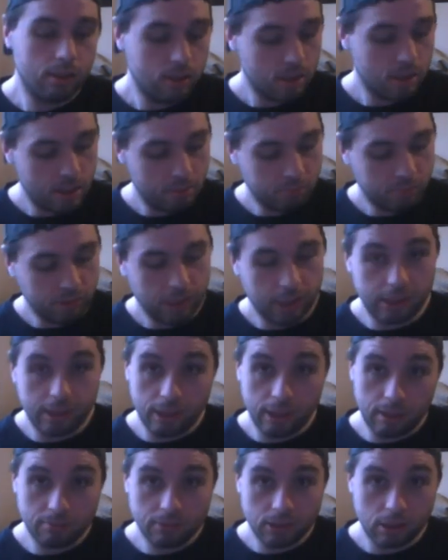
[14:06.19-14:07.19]
I play
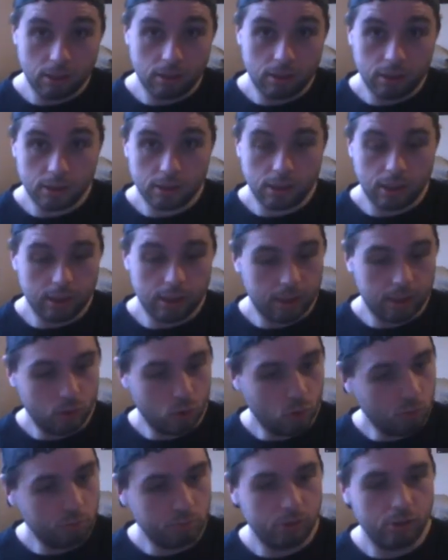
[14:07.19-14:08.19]
games on. I
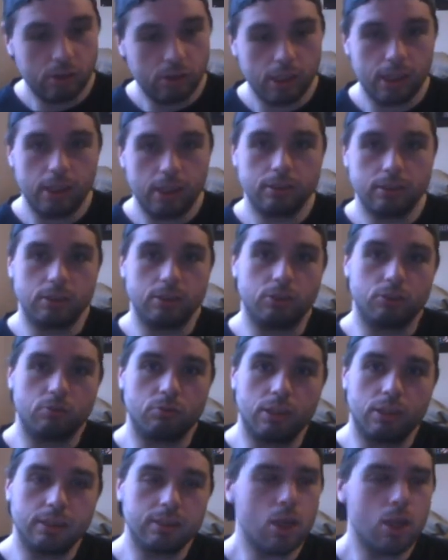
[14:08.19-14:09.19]
hope you guys
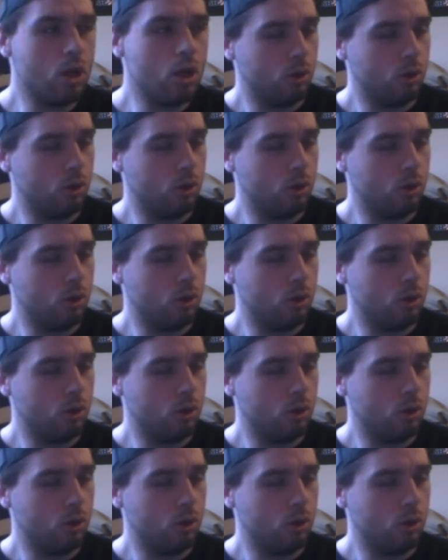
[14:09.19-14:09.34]
enjoy this.